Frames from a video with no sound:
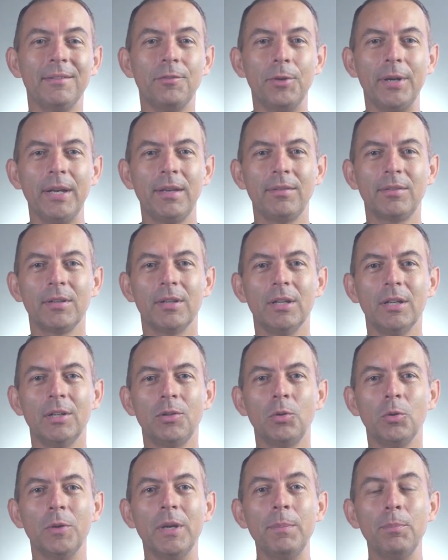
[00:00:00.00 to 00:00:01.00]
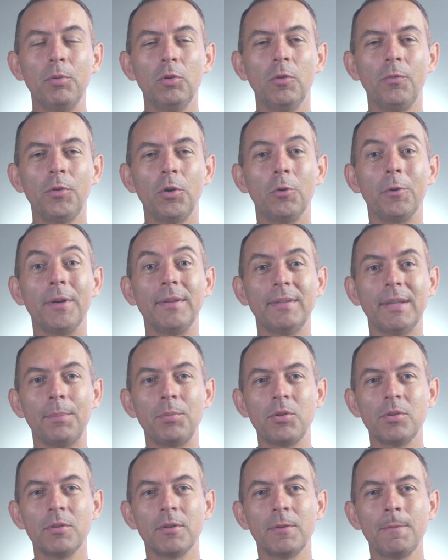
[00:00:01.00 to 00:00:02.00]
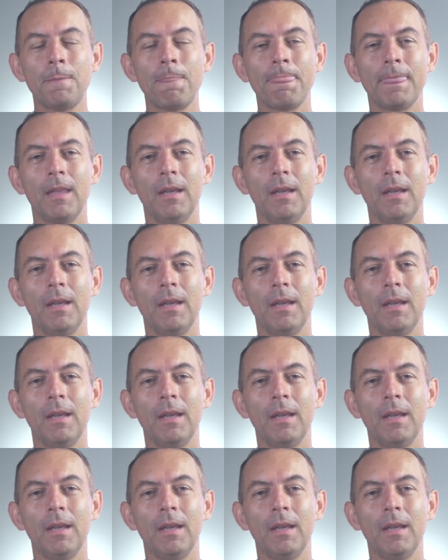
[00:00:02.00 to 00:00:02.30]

tricks uh, to improve your reception.